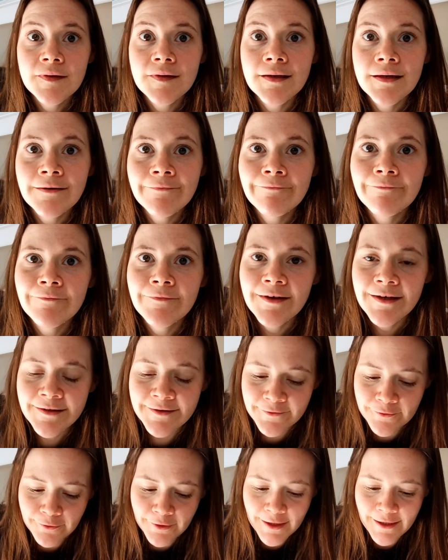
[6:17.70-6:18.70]
See?
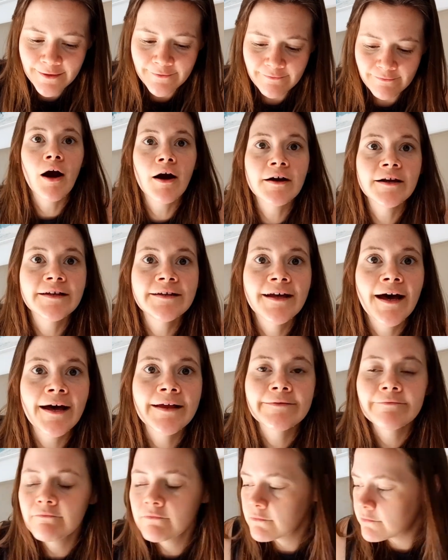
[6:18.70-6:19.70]
It's great. Already
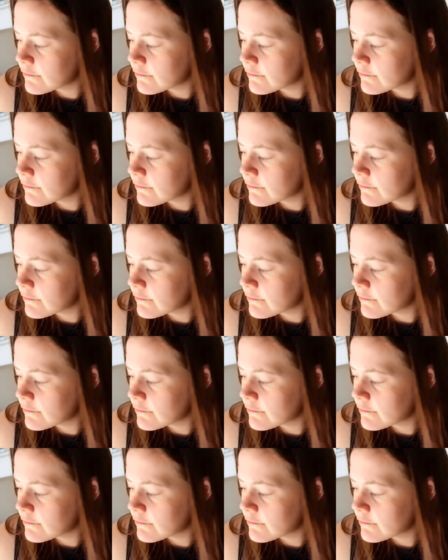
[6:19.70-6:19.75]
done.